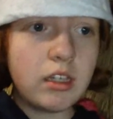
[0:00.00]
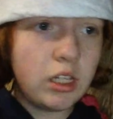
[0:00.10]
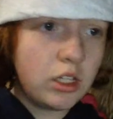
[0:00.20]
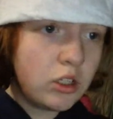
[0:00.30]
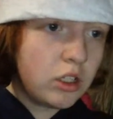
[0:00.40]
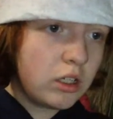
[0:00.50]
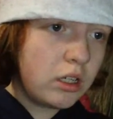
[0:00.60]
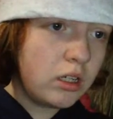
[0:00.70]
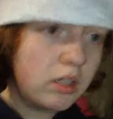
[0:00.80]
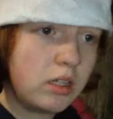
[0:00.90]
You
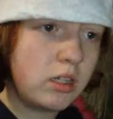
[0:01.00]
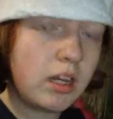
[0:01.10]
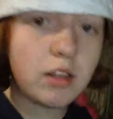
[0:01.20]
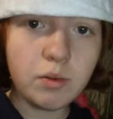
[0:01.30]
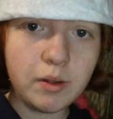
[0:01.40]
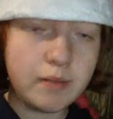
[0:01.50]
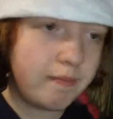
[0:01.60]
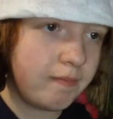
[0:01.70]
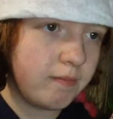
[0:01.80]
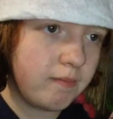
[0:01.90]
next one.
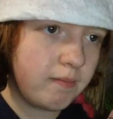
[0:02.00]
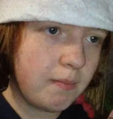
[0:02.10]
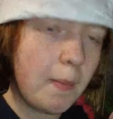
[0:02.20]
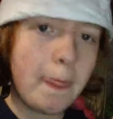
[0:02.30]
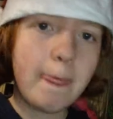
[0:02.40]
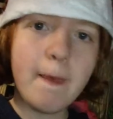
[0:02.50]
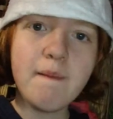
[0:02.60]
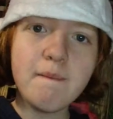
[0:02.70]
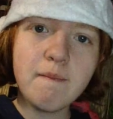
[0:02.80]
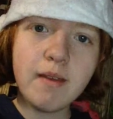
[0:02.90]

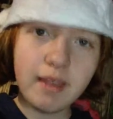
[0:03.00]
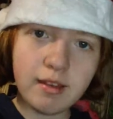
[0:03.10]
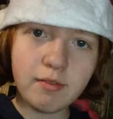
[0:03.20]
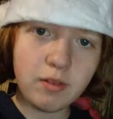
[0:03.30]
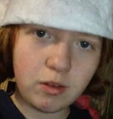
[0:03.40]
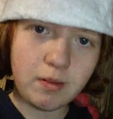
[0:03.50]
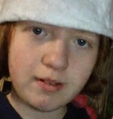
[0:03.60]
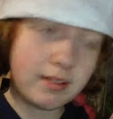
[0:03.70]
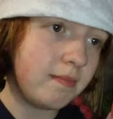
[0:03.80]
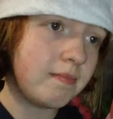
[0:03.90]
Again from this
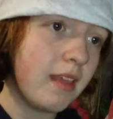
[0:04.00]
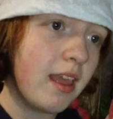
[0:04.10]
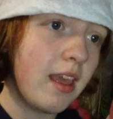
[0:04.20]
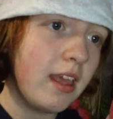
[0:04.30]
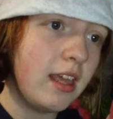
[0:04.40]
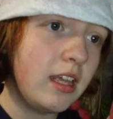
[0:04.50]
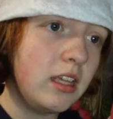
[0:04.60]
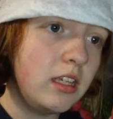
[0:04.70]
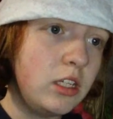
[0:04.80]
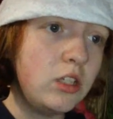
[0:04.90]
person.
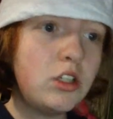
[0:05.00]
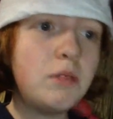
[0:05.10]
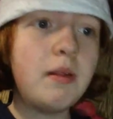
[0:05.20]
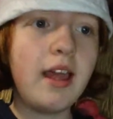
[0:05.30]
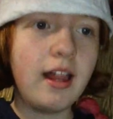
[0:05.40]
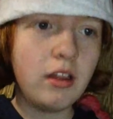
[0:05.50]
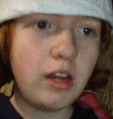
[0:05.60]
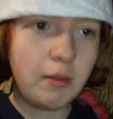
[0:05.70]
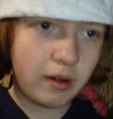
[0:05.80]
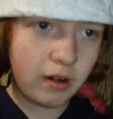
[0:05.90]
You should play Hello
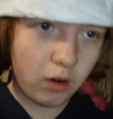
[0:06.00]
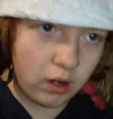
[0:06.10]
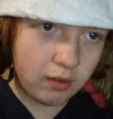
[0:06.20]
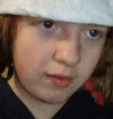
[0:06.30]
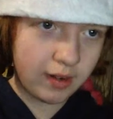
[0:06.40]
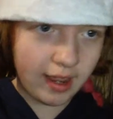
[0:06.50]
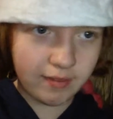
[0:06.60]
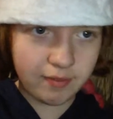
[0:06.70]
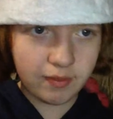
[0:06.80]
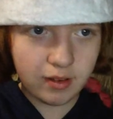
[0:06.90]
Neighbor or FNAF
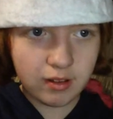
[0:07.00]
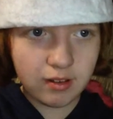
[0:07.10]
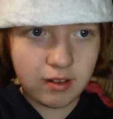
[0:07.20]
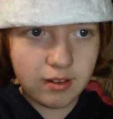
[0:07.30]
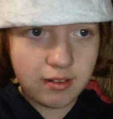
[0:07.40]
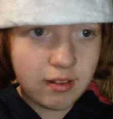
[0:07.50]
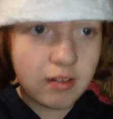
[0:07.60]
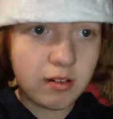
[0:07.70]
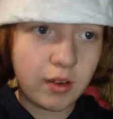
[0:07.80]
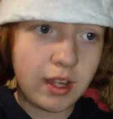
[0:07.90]

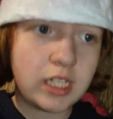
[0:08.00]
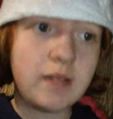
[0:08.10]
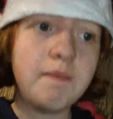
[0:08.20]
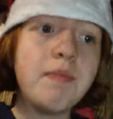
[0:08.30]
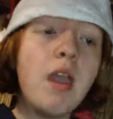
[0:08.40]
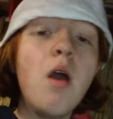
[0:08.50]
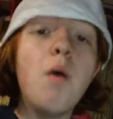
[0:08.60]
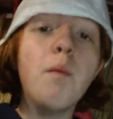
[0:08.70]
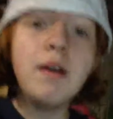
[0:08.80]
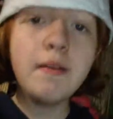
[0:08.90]
Sister Location.
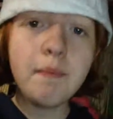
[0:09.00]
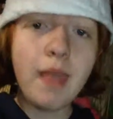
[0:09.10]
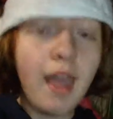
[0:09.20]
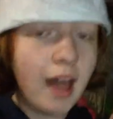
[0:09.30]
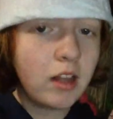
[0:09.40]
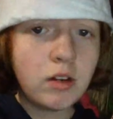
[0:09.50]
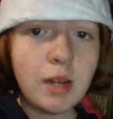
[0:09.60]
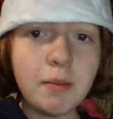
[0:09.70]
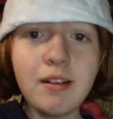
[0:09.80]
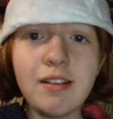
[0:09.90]
One, Hello
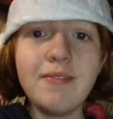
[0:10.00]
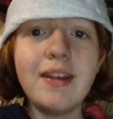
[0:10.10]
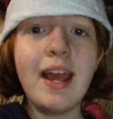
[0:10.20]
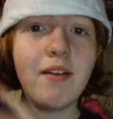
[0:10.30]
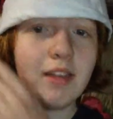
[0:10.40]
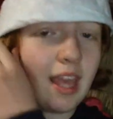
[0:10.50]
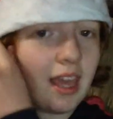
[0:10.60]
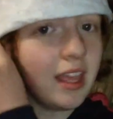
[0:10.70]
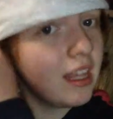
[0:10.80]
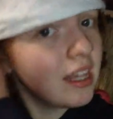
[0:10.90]
Neighbor isn't even out
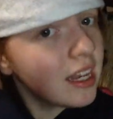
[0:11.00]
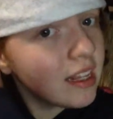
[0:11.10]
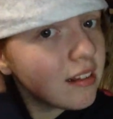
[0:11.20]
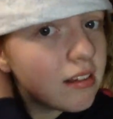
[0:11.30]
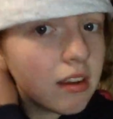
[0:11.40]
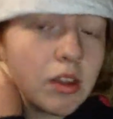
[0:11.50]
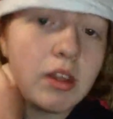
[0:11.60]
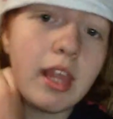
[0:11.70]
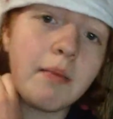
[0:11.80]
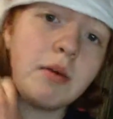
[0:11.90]
yet. It's still
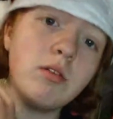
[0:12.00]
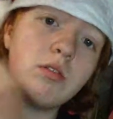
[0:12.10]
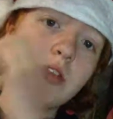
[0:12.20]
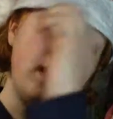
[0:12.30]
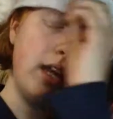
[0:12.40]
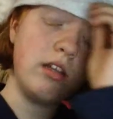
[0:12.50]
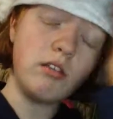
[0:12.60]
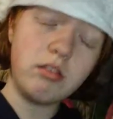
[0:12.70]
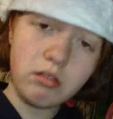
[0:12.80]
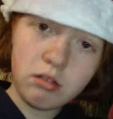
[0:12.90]
demos and